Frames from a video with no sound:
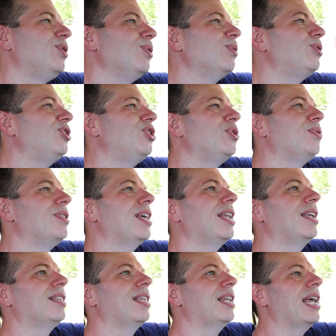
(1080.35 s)
used to
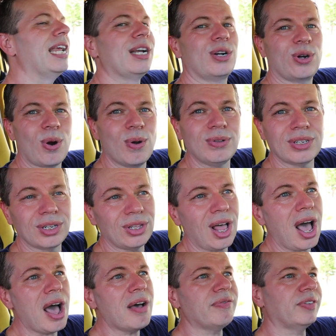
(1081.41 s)
that that I'd grown to
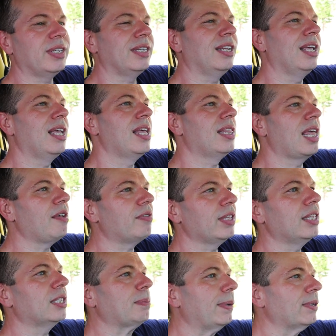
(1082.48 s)
love and
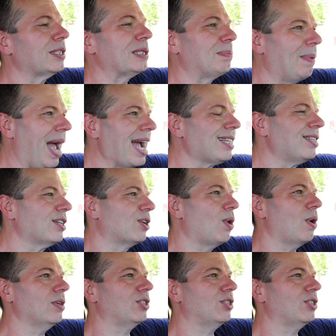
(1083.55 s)
thankfully this person's back to grow,